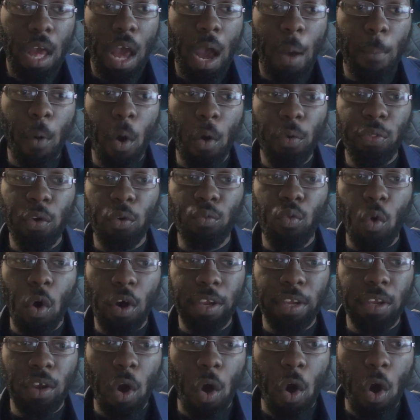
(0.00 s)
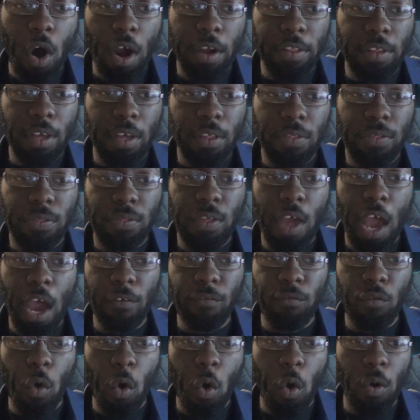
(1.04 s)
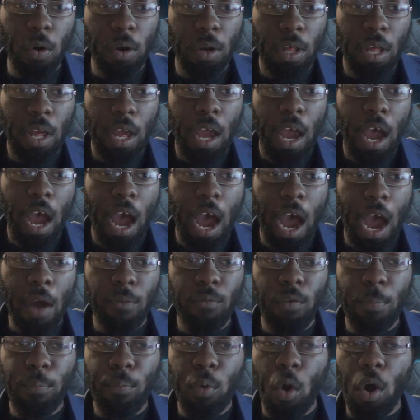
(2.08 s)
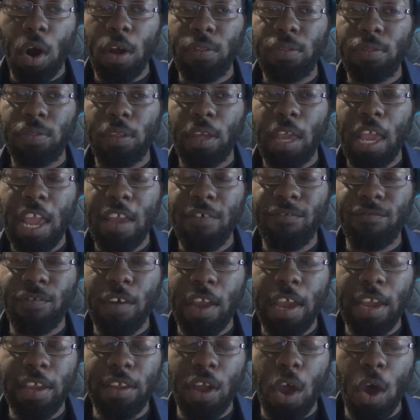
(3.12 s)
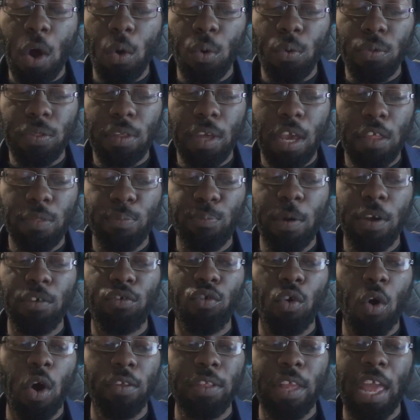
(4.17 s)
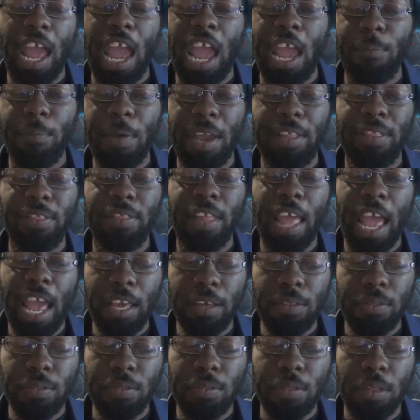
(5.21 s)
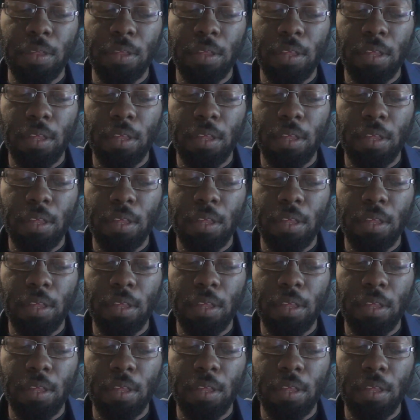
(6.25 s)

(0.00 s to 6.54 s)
I'm also working on several reports and videos, especially on Anime Next,